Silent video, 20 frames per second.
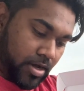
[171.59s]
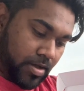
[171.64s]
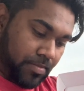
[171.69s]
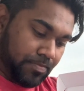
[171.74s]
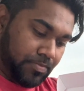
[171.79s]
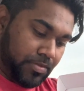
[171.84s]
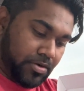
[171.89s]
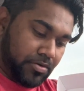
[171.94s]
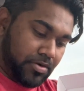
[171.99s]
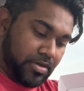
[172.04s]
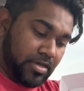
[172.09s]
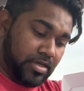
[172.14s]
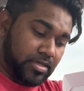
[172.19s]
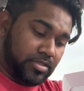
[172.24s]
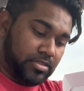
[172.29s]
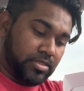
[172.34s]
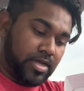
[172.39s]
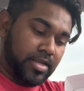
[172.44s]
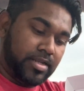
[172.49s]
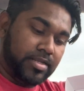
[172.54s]
There
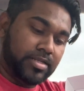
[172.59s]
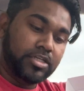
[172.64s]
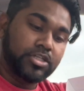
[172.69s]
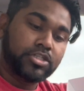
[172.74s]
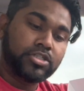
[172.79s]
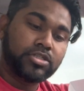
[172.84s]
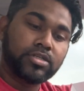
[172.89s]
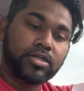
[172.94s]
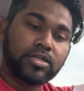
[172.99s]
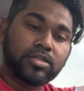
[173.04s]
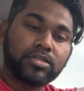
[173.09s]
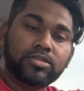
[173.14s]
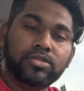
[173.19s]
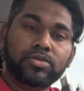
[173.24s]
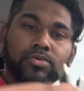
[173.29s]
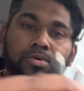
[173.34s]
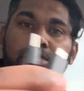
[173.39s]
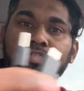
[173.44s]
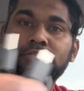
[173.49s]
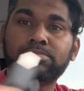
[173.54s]
is additional
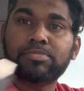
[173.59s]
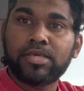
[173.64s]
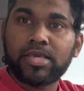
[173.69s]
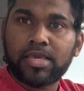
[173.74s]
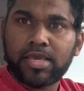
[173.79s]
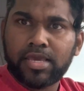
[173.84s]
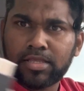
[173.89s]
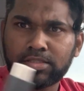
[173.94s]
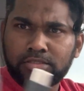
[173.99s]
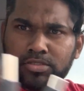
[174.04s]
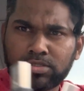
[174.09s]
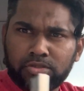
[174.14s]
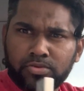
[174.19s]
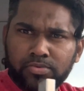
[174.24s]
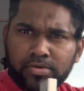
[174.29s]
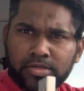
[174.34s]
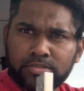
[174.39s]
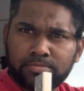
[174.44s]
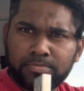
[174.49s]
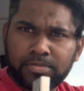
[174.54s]
USB-A to
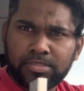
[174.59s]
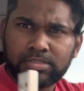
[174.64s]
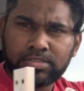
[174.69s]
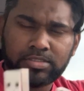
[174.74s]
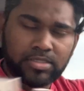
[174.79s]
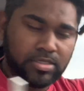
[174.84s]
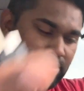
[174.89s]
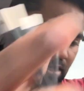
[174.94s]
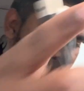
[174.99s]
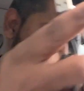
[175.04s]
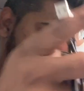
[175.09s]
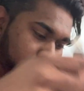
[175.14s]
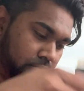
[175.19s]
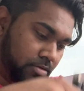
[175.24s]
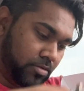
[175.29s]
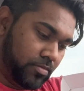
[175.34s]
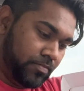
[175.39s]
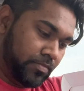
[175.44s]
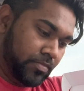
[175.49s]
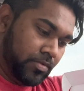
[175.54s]
USB-C
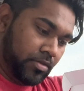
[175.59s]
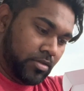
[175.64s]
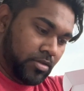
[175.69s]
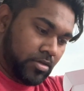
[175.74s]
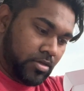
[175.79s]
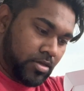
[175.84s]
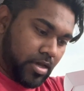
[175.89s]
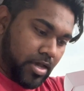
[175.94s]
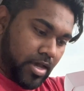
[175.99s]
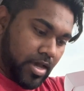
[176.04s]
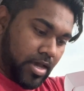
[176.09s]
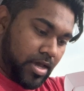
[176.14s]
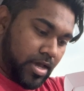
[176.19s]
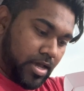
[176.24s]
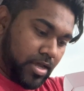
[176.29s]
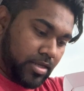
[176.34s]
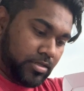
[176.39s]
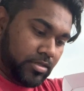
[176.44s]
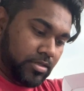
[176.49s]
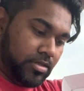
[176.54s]
cable,
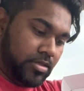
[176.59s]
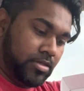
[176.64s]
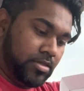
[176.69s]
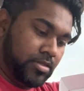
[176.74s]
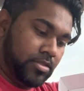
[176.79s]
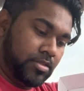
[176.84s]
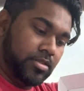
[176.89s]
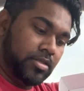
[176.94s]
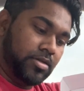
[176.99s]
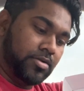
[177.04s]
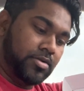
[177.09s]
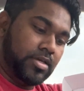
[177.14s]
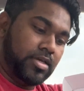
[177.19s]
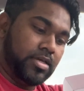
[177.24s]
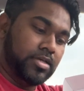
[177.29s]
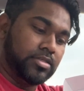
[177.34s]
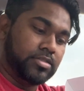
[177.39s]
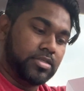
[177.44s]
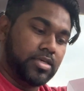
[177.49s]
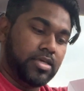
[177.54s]
and there
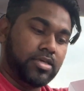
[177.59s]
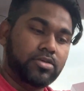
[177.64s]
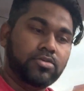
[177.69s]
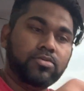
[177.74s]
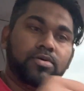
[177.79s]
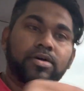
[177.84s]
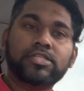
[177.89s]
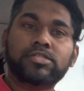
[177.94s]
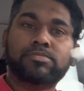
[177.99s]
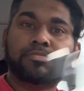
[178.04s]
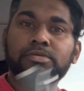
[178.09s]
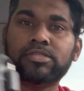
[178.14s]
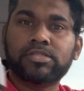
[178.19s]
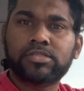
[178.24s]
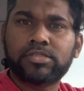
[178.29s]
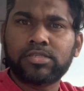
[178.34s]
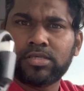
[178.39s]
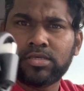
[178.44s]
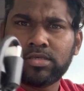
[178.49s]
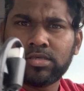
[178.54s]
is a
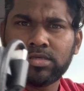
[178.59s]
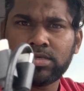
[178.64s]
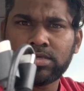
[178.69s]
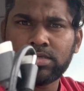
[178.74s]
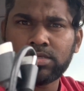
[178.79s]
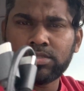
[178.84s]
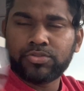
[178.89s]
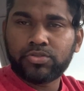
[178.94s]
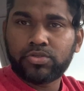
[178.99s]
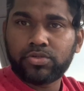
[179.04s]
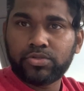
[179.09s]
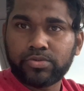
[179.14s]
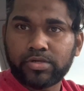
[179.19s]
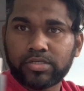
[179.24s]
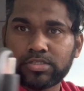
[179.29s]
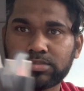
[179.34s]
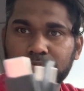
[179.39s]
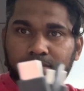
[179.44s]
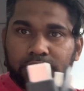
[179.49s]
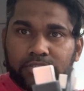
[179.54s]
USB-C to
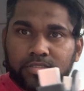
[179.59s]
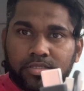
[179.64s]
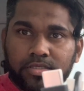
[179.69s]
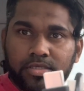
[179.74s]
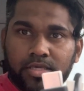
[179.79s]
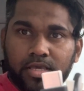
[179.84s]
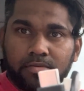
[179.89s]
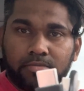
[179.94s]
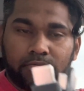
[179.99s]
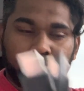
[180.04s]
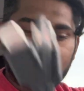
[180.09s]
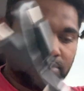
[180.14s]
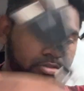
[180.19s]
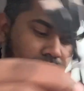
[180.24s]
USB-C cable.